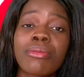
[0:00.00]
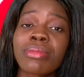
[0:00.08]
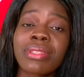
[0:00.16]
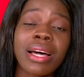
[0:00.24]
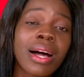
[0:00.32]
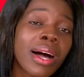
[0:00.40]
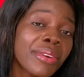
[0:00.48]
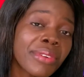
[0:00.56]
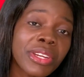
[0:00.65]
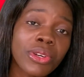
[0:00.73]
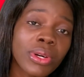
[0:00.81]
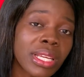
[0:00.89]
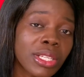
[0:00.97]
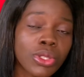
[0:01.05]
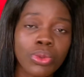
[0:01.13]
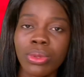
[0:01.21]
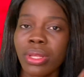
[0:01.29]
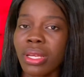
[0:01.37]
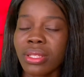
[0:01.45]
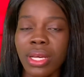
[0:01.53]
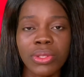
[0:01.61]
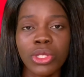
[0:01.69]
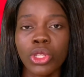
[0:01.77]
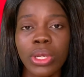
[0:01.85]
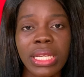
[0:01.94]
from $100 to
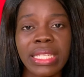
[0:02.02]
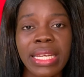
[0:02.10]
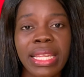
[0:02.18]
$10,000